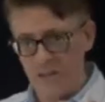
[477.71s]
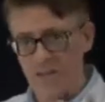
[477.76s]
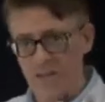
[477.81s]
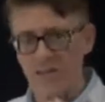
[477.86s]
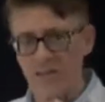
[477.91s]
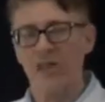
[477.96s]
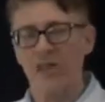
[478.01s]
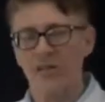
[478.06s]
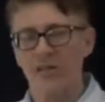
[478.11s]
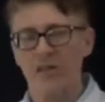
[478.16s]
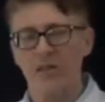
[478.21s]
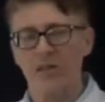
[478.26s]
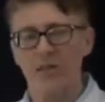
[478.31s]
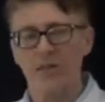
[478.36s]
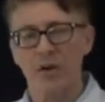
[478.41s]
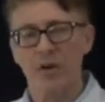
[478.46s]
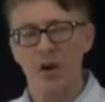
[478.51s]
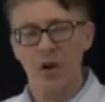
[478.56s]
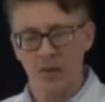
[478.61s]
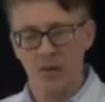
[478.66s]
their cellular
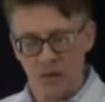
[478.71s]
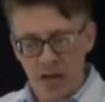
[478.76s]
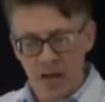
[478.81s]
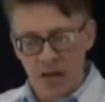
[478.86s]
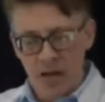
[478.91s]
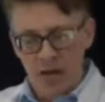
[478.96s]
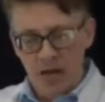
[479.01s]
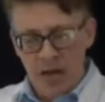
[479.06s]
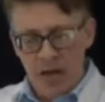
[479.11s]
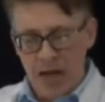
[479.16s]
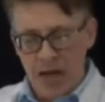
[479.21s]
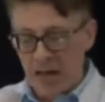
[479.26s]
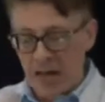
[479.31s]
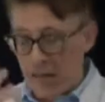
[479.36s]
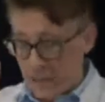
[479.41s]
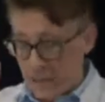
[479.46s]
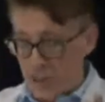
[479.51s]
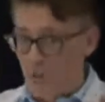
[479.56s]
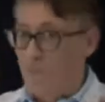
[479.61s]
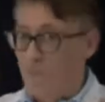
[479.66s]
phone,
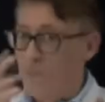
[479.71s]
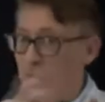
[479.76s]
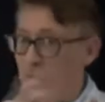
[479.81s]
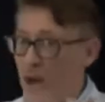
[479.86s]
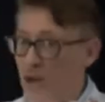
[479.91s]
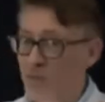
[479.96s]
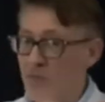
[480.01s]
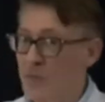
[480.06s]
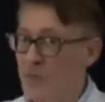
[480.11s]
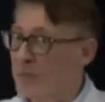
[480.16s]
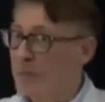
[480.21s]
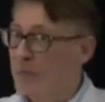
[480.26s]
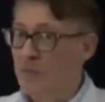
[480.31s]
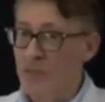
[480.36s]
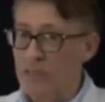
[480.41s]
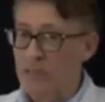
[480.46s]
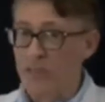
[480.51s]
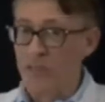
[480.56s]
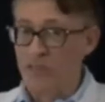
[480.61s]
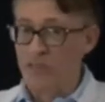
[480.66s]
it's a 5-minute
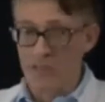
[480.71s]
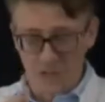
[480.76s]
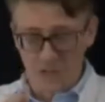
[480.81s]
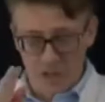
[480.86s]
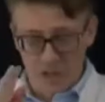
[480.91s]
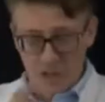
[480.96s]
business.